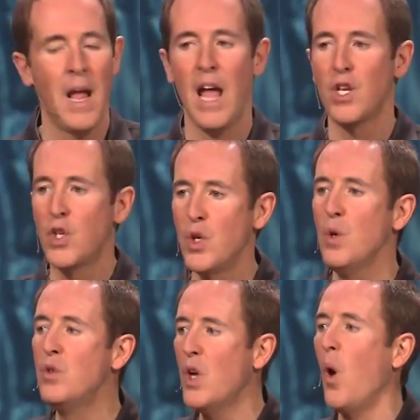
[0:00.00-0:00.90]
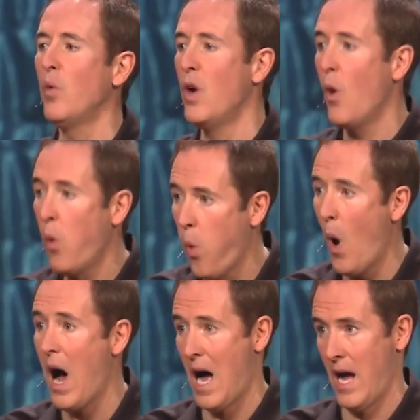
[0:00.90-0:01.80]
and you don't know
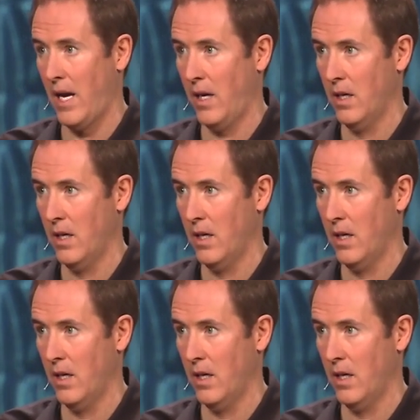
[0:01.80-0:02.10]
why,